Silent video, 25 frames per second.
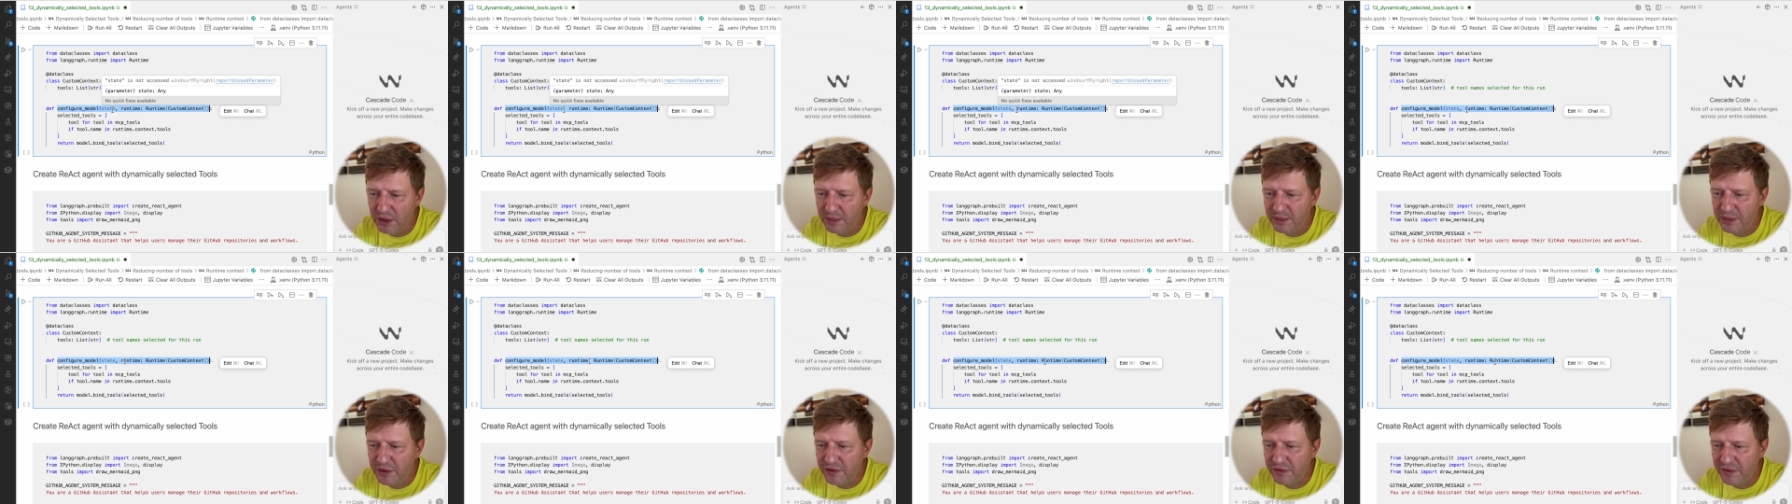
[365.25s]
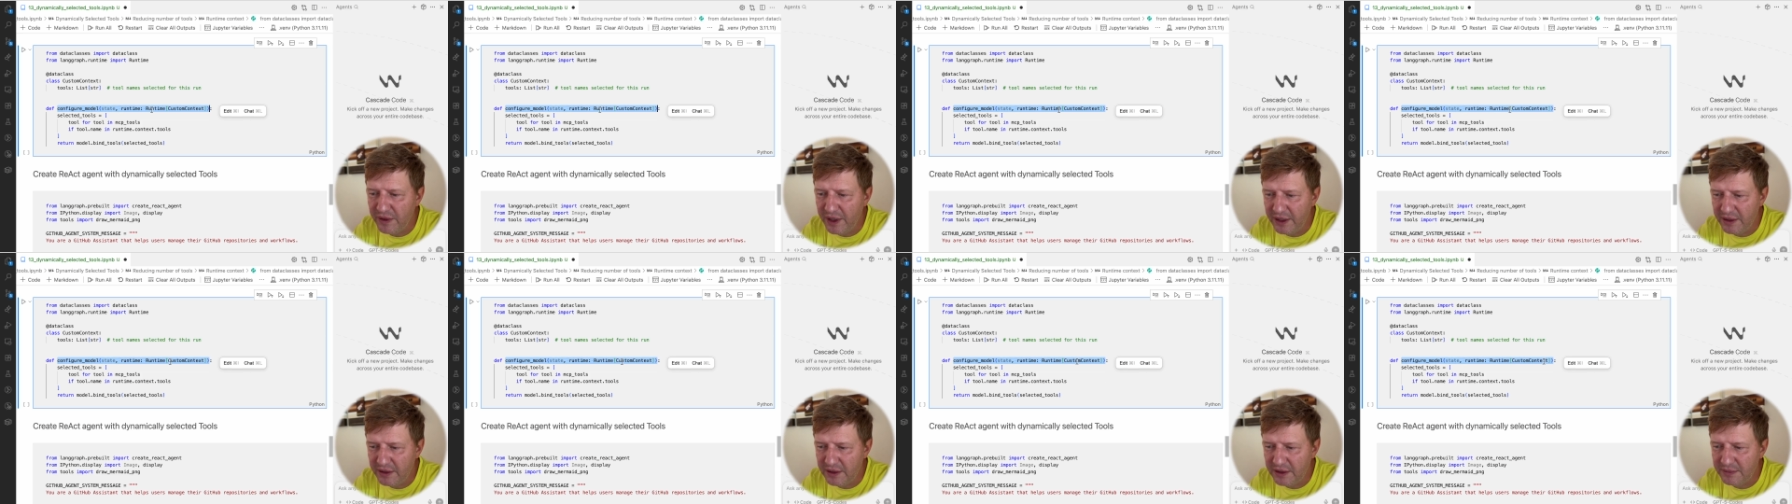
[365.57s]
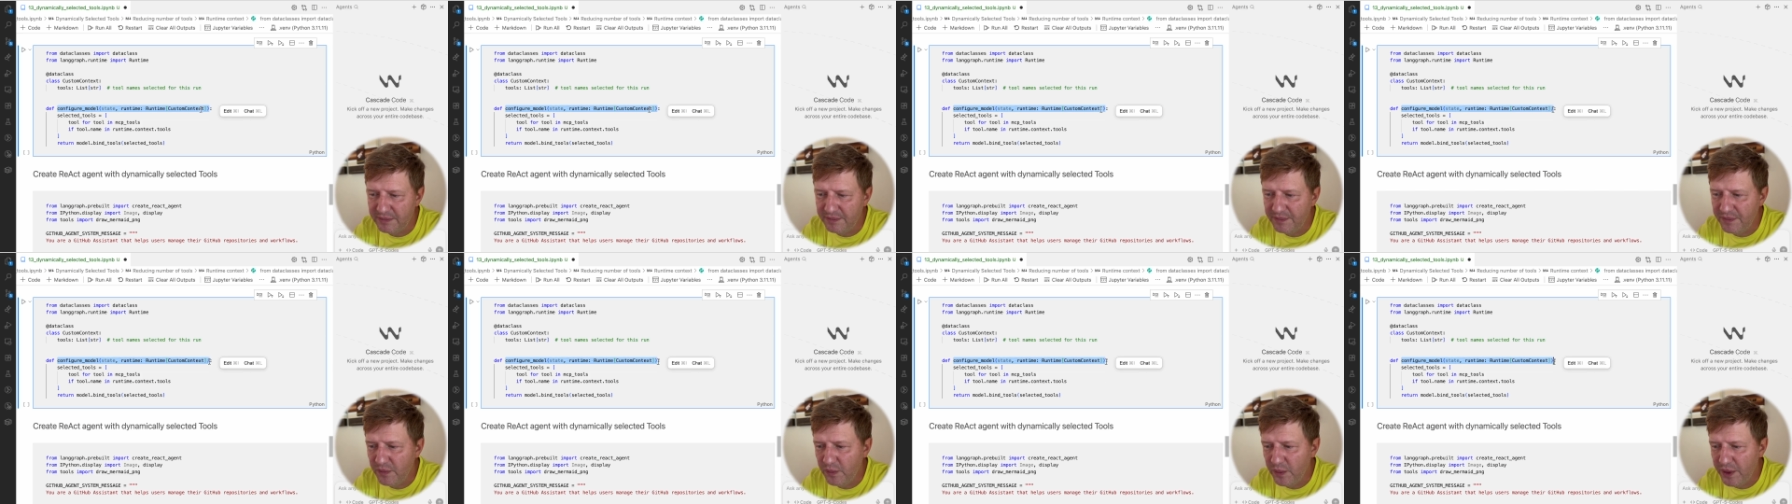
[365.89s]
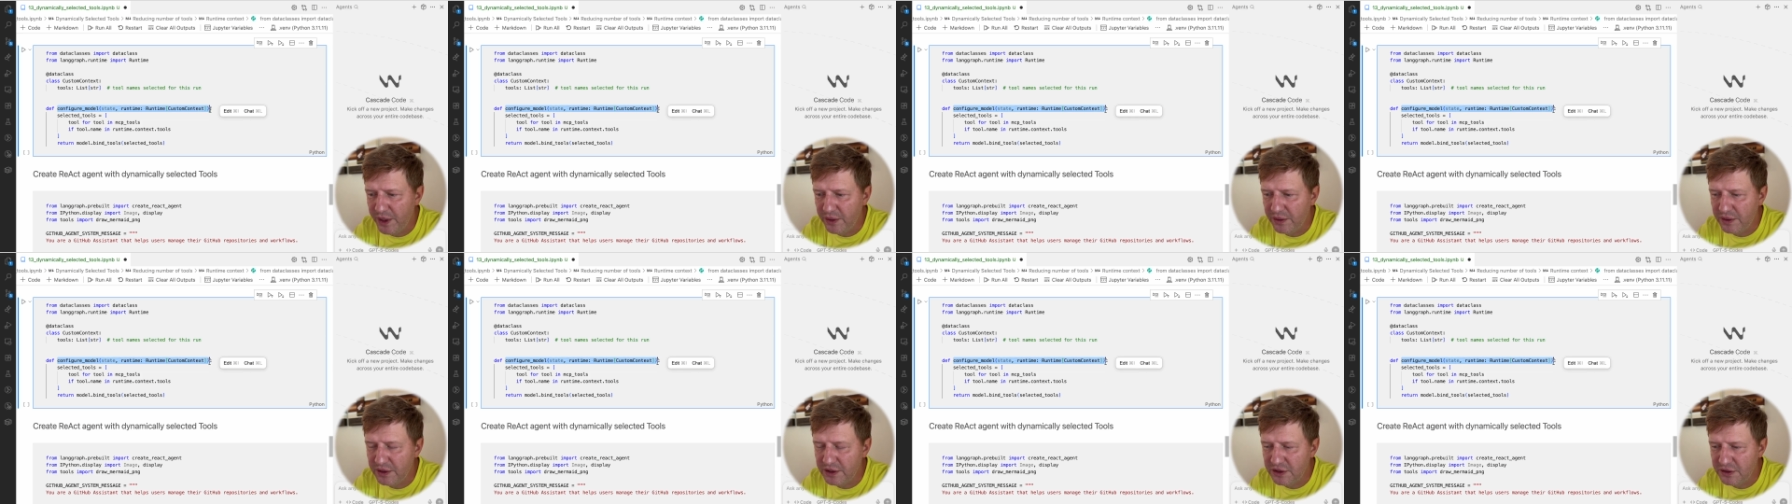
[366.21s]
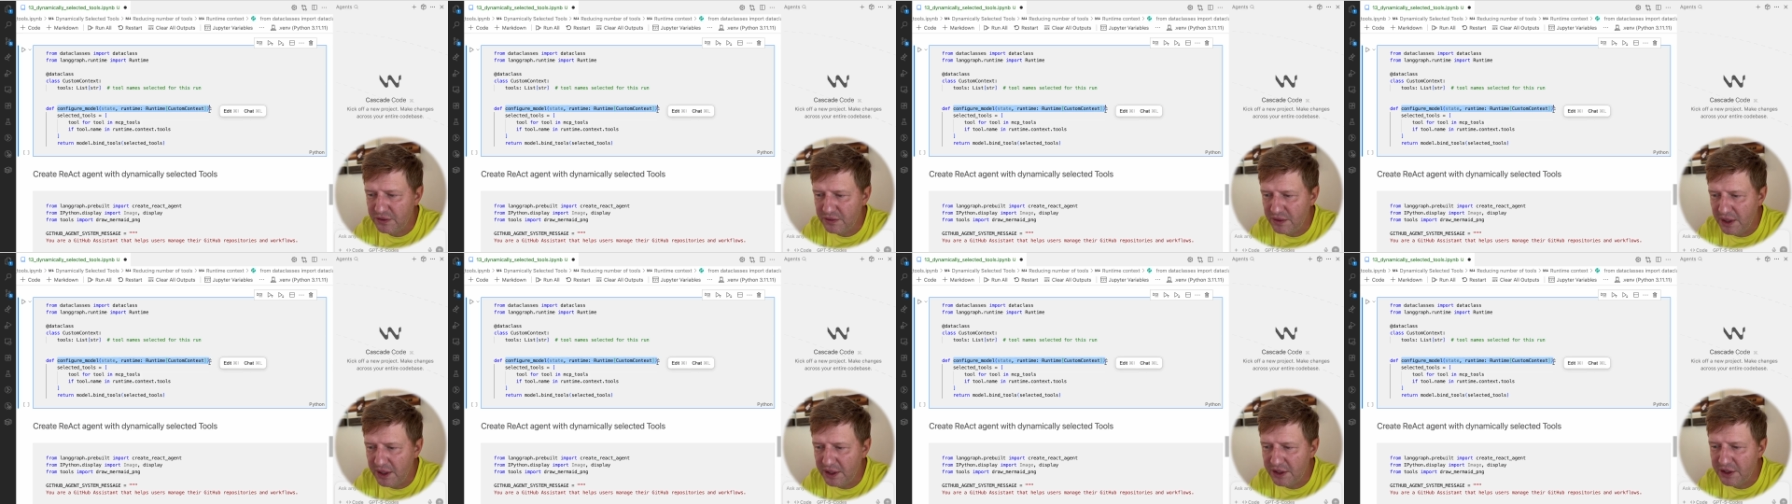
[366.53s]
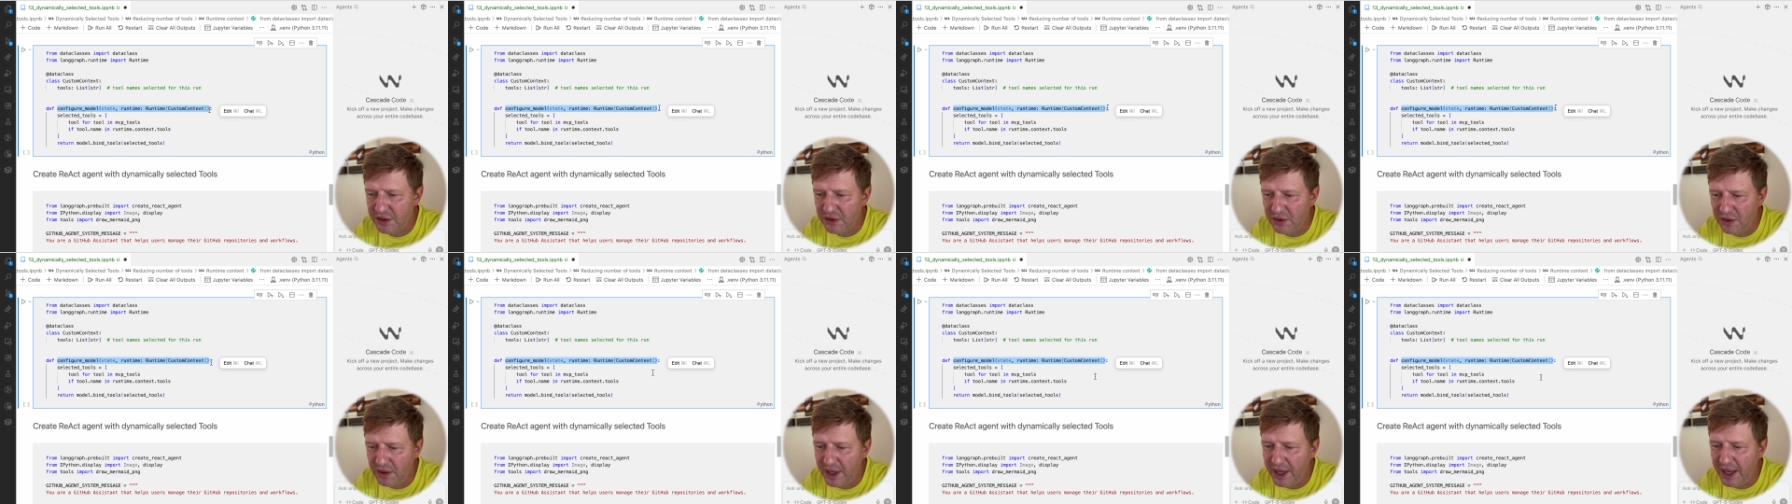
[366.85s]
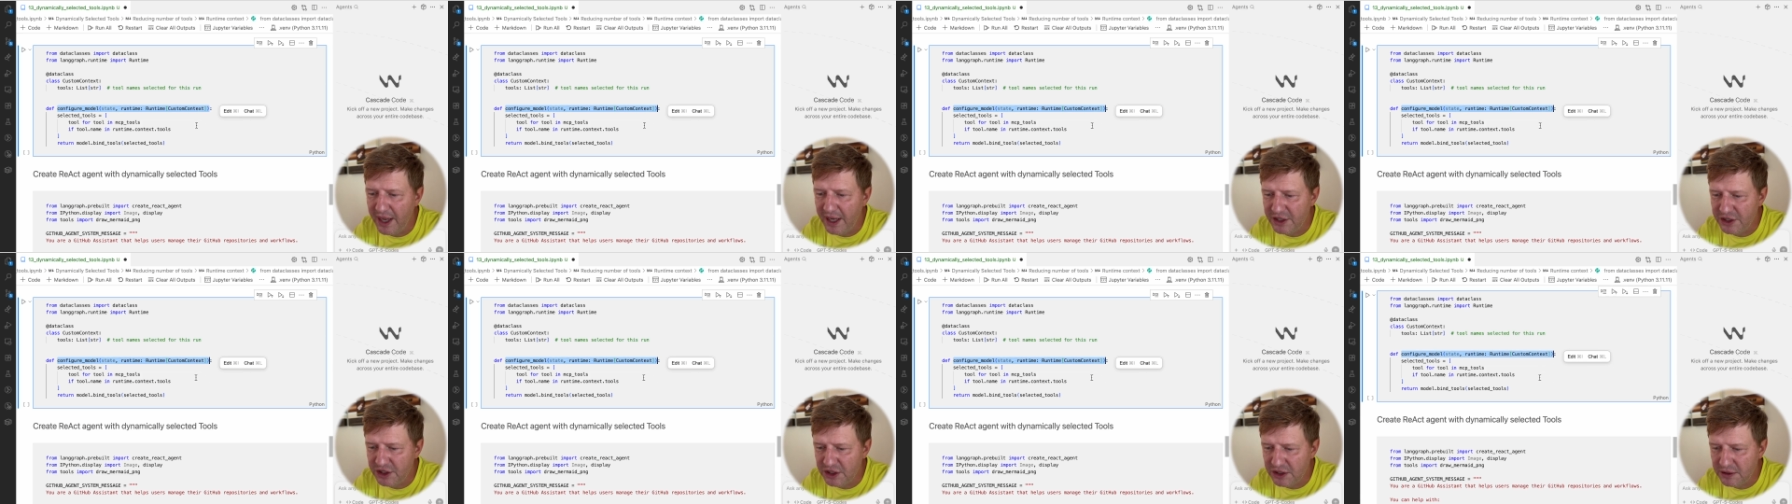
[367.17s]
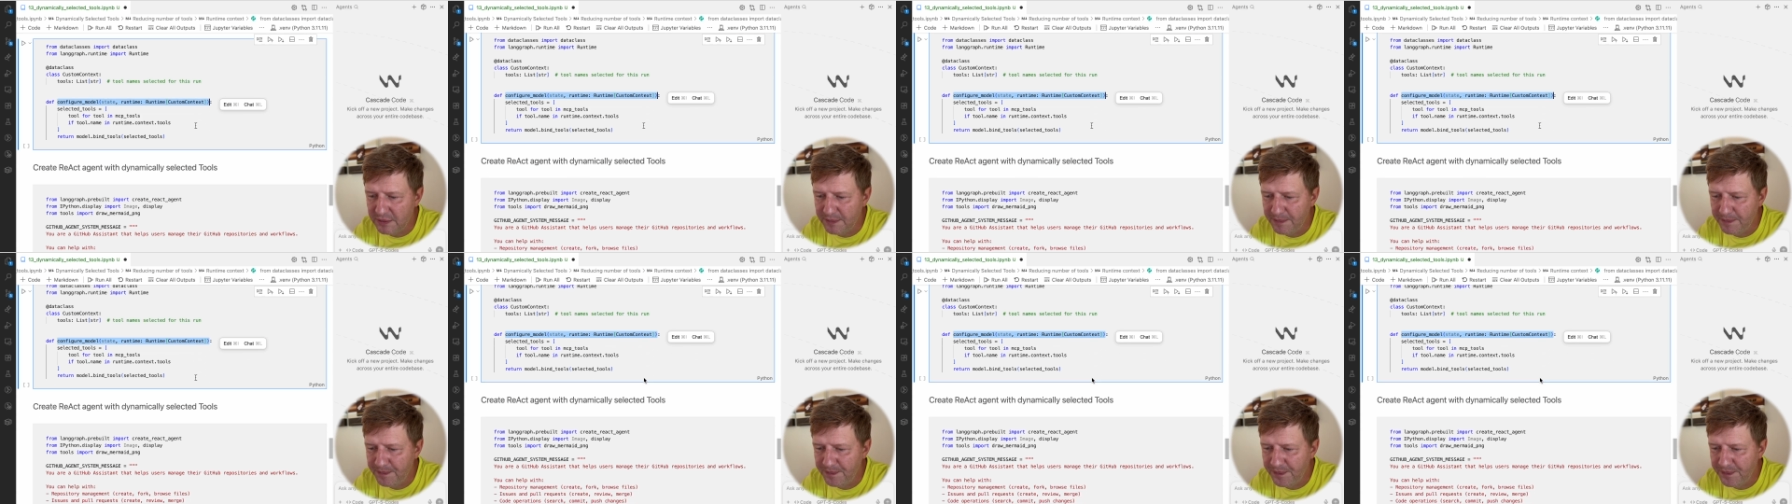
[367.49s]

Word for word: provider when you're constructing your agent.